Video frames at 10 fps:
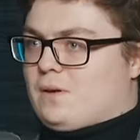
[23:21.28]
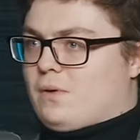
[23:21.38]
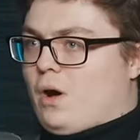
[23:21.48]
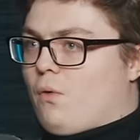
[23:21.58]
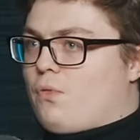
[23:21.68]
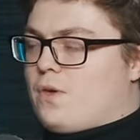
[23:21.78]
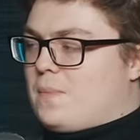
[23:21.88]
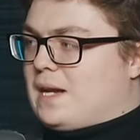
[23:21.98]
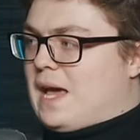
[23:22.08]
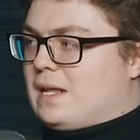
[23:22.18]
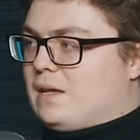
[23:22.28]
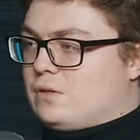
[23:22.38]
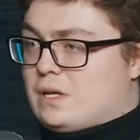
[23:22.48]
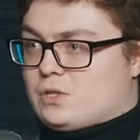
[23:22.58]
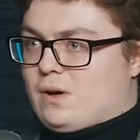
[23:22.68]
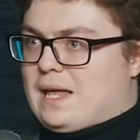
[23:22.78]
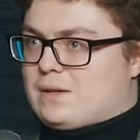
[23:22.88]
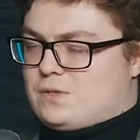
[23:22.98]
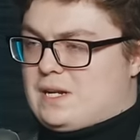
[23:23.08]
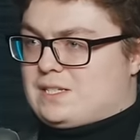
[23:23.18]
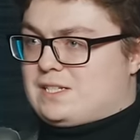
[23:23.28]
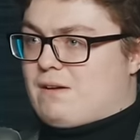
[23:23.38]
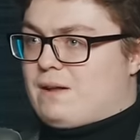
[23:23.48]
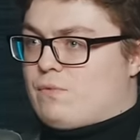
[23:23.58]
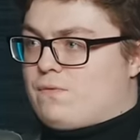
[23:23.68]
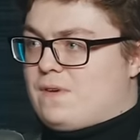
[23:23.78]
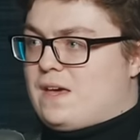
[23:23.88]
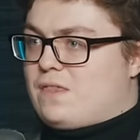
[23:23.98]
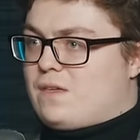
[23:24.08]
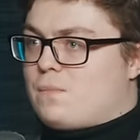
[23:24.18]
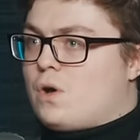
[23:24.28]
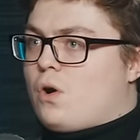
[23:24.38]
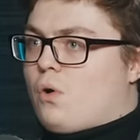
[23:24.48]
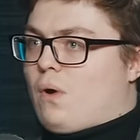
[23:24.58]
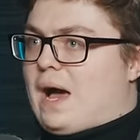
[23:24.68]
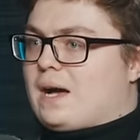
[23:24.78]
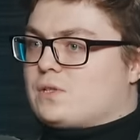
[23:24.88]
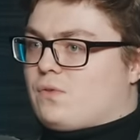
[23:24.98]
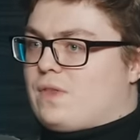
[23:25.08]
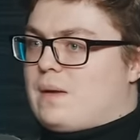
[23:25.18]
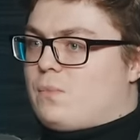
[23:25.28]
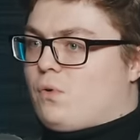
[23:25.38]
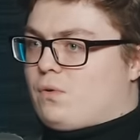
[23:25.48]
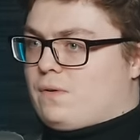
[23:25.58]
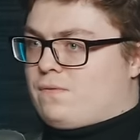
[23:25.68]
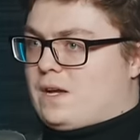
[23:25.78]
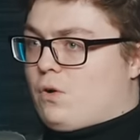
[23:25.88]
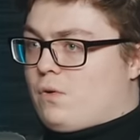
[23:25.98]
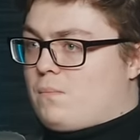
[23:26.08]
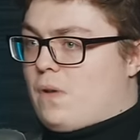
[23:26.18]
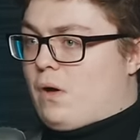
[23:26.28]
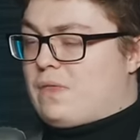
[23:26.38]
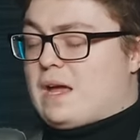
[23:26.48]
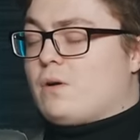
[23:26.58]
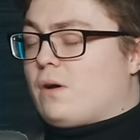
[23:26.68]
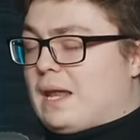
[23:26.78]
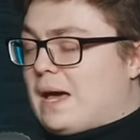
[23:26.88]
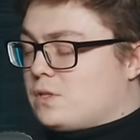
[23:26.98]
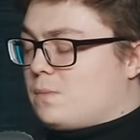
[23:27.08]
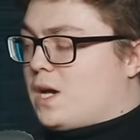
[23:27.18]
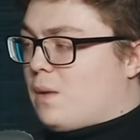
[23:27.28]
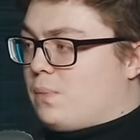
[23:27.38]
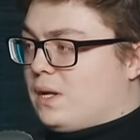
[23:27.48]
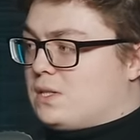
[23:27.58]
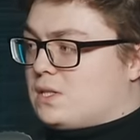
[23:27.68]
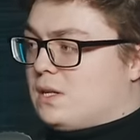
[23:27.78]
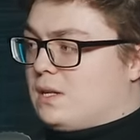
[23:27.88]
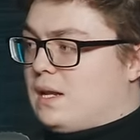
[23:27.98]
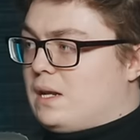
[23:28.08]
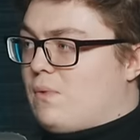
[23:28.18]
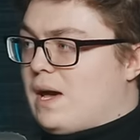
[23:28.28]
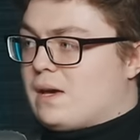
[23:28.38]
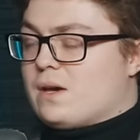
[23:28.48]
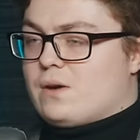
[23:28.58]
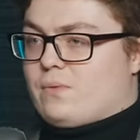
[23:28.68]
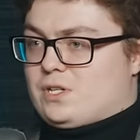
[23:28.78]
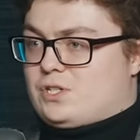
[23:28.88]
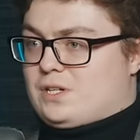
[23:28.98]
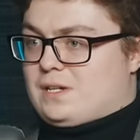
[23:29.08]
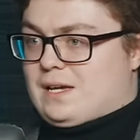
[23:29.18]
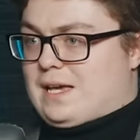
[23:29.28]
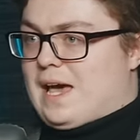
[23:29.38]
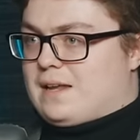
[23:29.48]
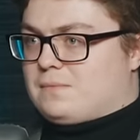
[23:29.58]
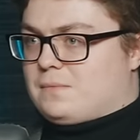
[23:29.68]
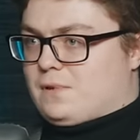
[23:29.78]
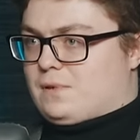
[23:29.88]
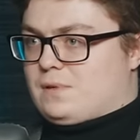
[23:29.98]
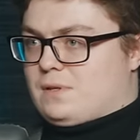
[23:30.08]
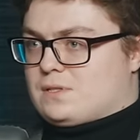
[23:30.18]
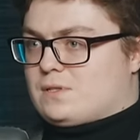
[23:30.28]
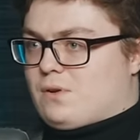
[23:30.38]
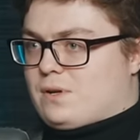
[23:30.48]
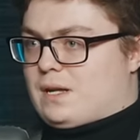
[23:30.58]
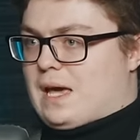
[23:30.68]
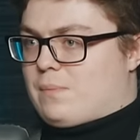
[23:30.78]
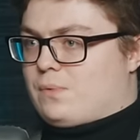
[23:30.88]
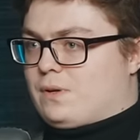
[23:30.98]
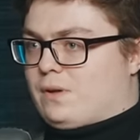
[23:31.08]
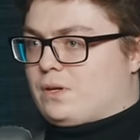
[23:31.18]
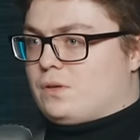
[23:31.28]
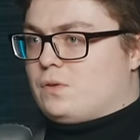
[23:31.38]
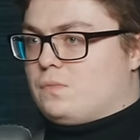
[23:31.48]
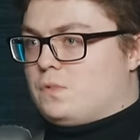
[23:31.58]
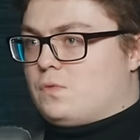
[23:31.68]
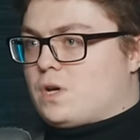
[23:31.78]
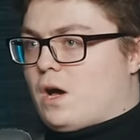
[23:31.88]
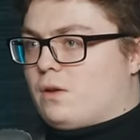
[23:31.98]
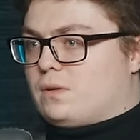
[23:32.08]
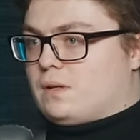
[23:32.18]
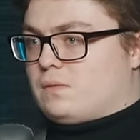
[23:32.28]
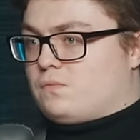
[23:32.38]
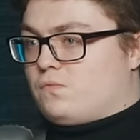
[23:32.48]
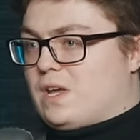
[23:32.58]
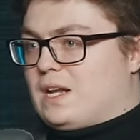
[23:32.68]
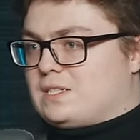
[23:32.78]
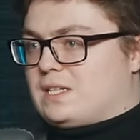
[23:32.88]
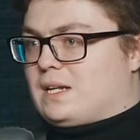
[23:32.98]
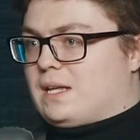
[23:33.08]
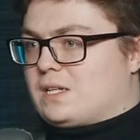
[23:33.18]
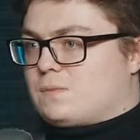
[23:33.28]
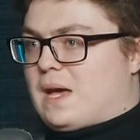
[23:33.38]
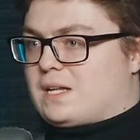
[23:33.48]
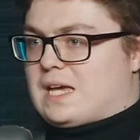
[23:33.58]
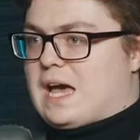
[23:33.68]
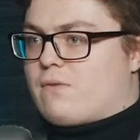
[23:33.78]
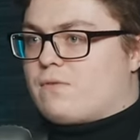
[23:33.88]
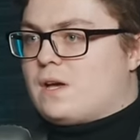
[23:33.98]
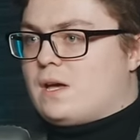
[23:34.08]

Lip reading: hold them in any, is not allowed to necessarily revere them or act on them or affect, or they're not allowed to become political in any way, which again, like, is not going to happen. Like, you can't realistically expect to have